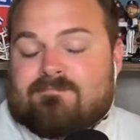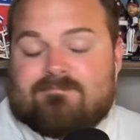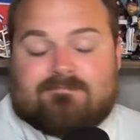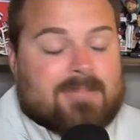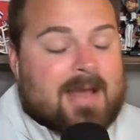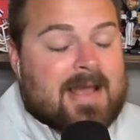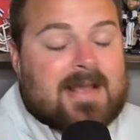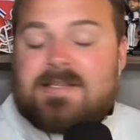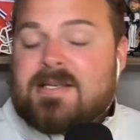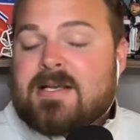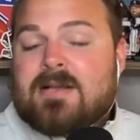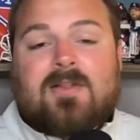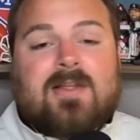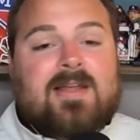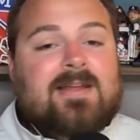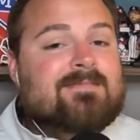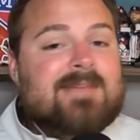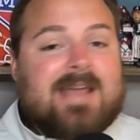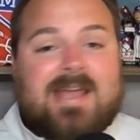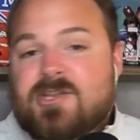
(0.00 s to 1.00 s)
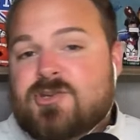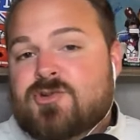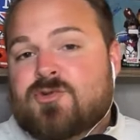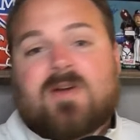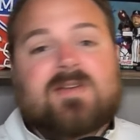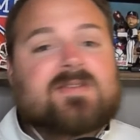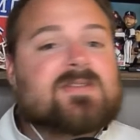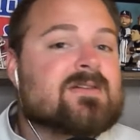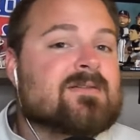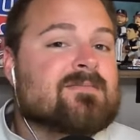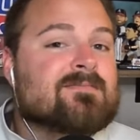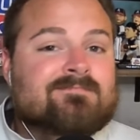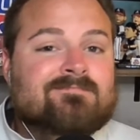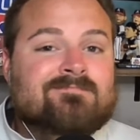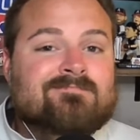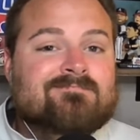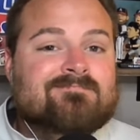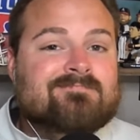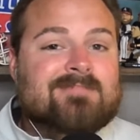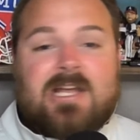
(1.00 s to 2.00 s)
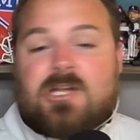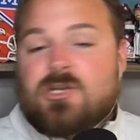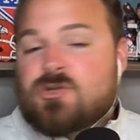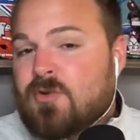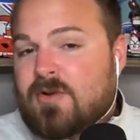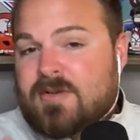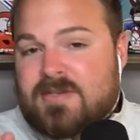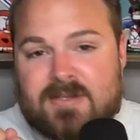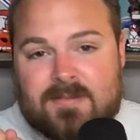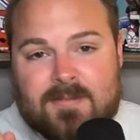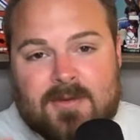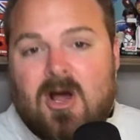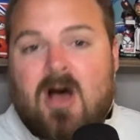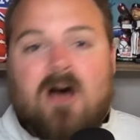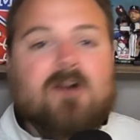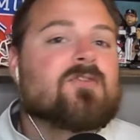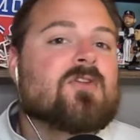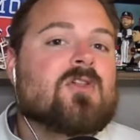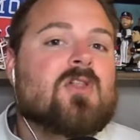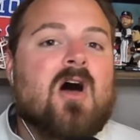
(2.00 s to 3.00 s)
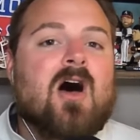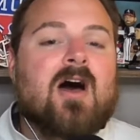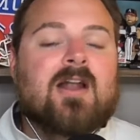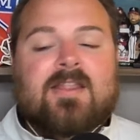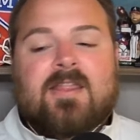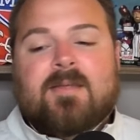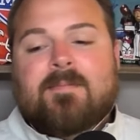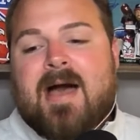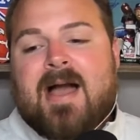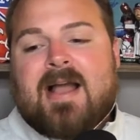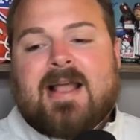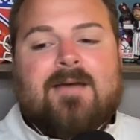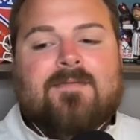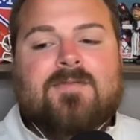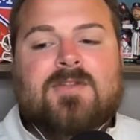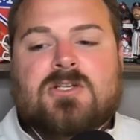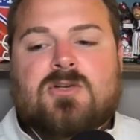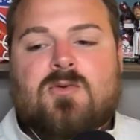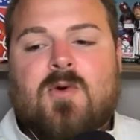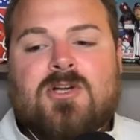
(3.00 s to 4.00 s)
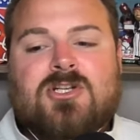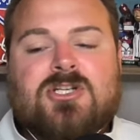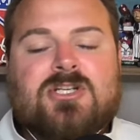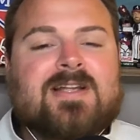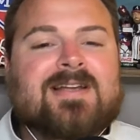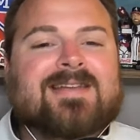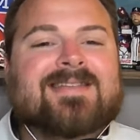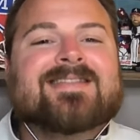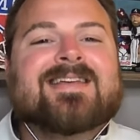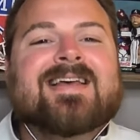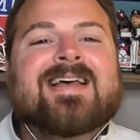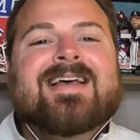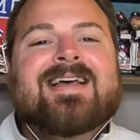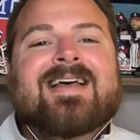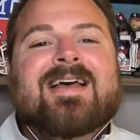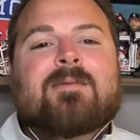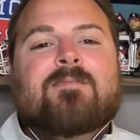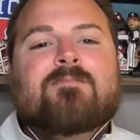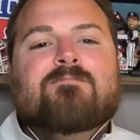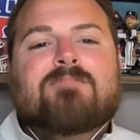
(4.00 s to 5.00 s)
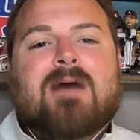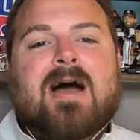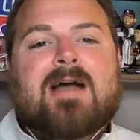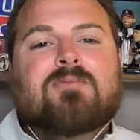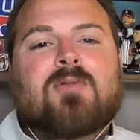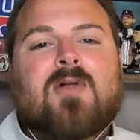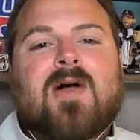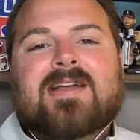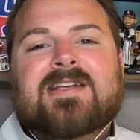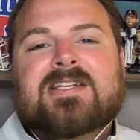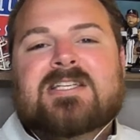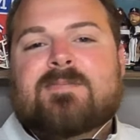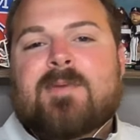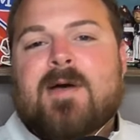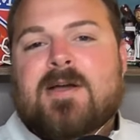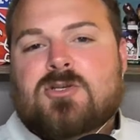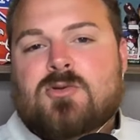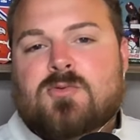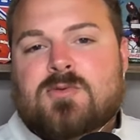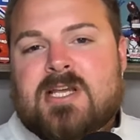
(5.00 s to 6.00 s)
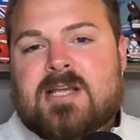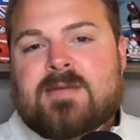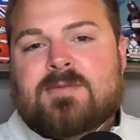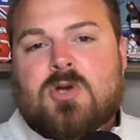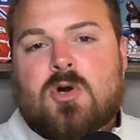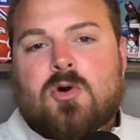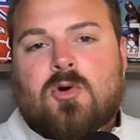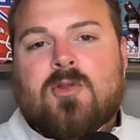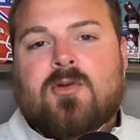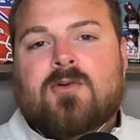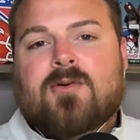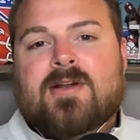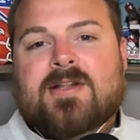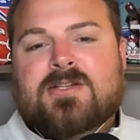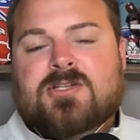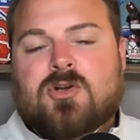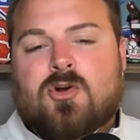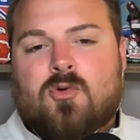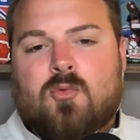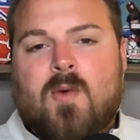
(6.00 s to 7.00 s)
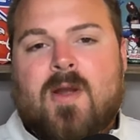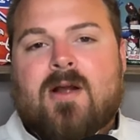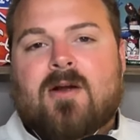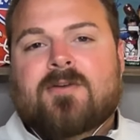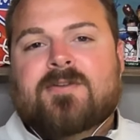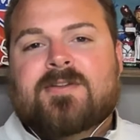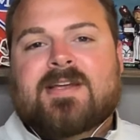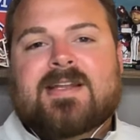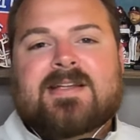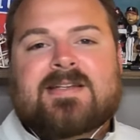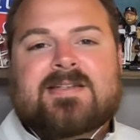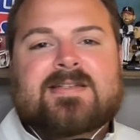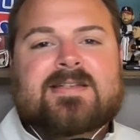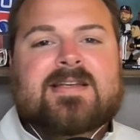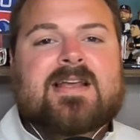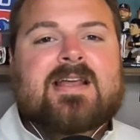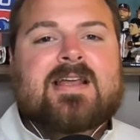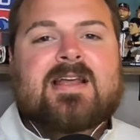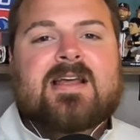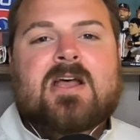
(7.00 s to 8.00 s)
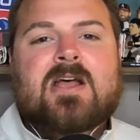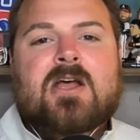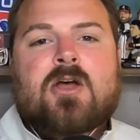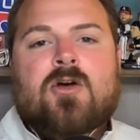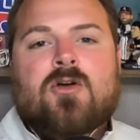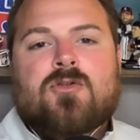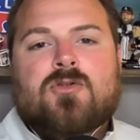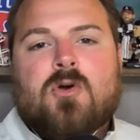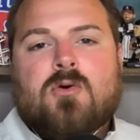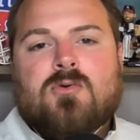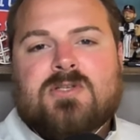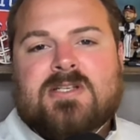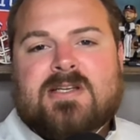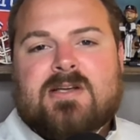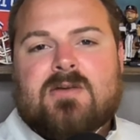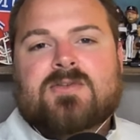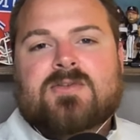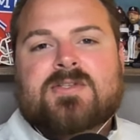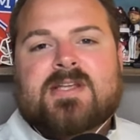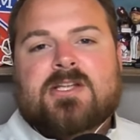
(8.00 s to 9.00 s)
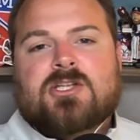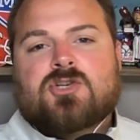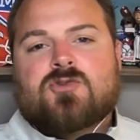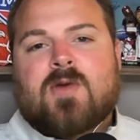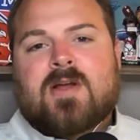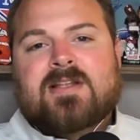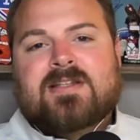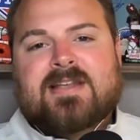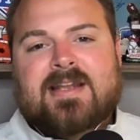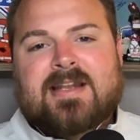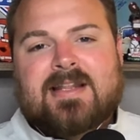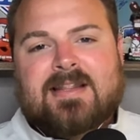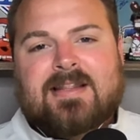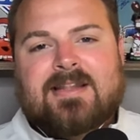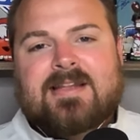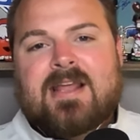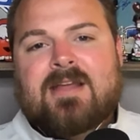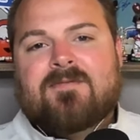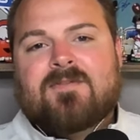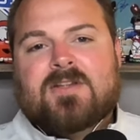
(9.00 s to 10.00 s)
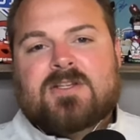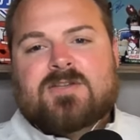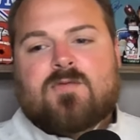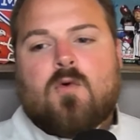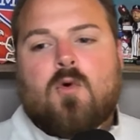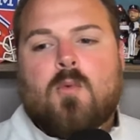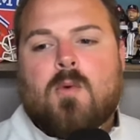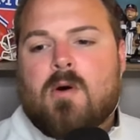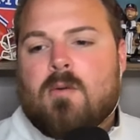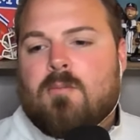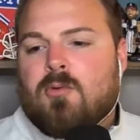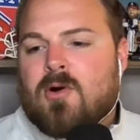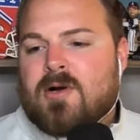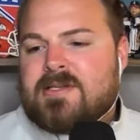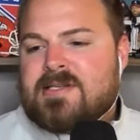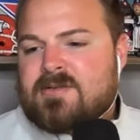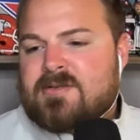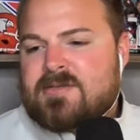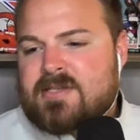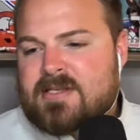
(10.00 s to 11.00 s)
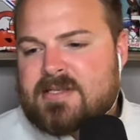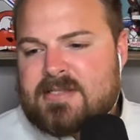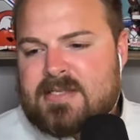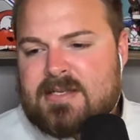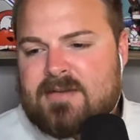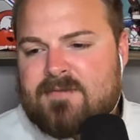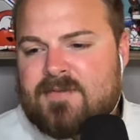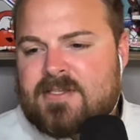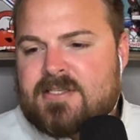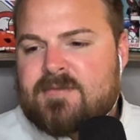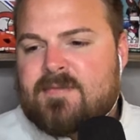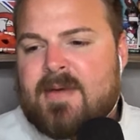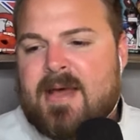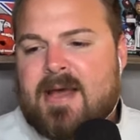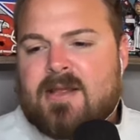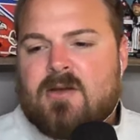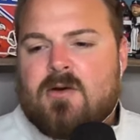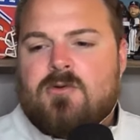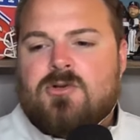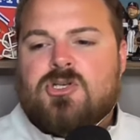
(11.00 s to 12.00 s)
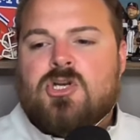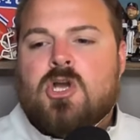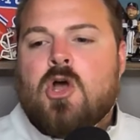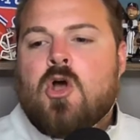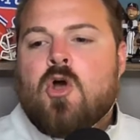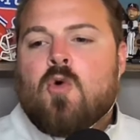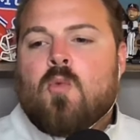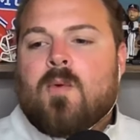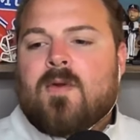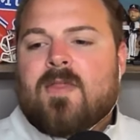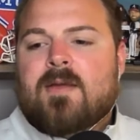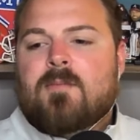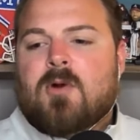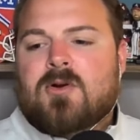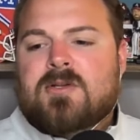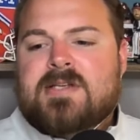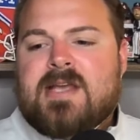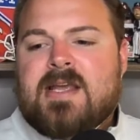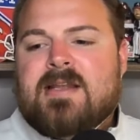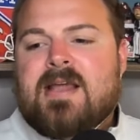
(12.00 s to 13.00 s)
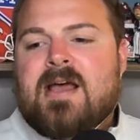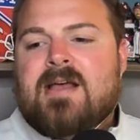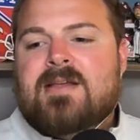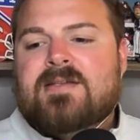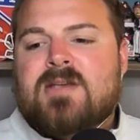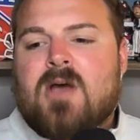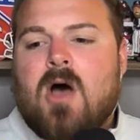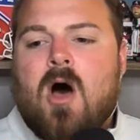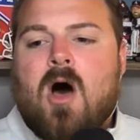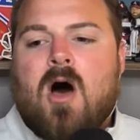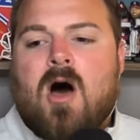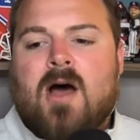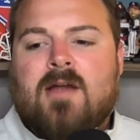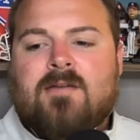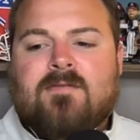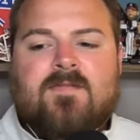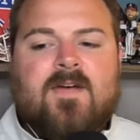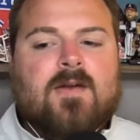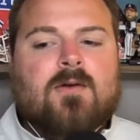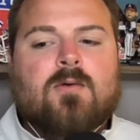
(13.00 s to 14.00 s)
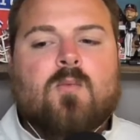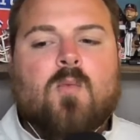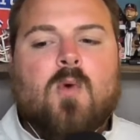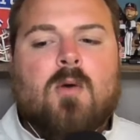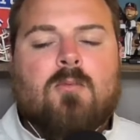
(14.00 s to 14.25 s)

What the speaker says: basically, he trusts him. He trusts him an awful lot. And the back half of this question is, by playing special teams earlier in his career, did he see those skill sets translating the defense for Will Brooks? Here's Tennessee defensive back coach Willie Martinez on veteran Will